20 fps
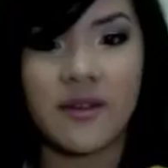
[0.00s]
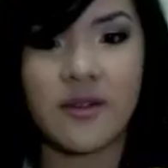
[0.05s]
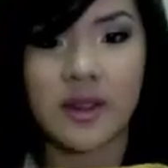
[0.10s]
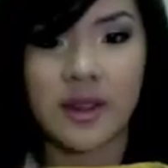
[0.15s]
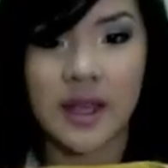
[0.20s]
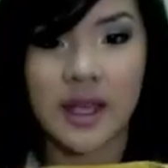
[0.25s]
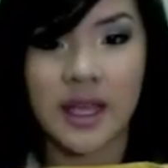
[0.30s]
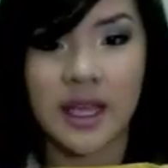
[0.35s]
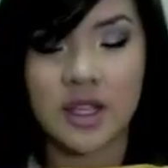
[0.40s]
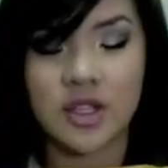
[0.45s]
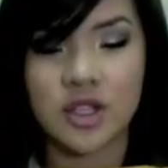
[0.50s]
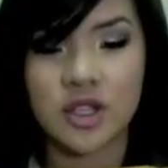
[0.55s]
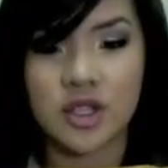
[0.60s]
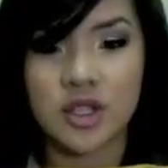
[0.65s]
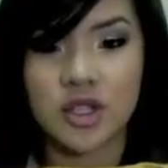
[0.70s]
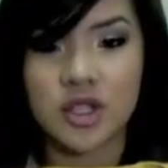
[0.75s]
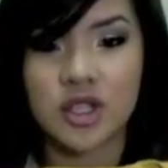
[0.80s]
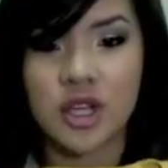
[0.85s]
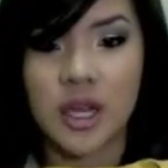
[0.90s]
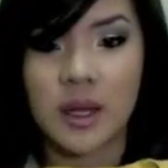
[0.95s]
feel like it
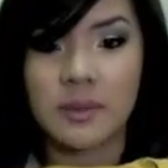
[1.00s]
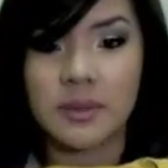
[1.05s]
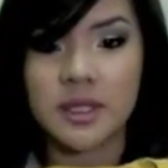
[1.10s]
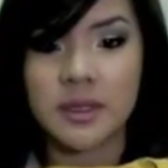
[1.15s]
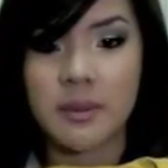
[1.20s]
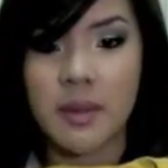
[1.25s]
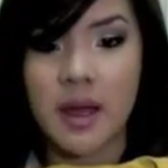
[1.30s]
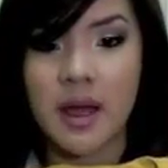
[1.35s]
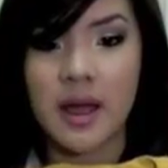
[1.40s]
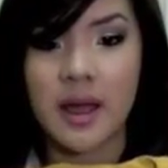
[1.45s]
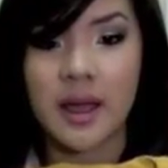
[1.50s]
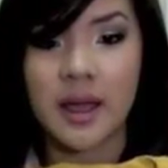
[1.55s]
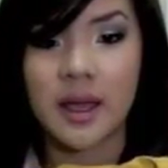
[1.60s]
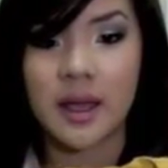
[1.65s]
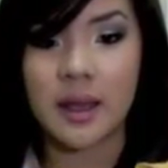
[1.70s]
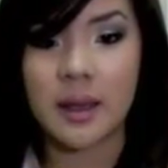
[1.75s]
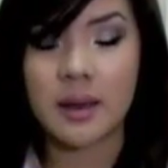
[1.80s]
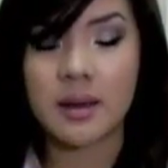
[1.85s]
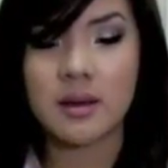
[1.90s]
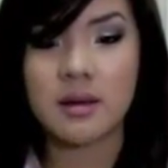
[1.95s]
just shapes
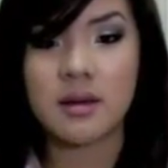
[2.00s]
my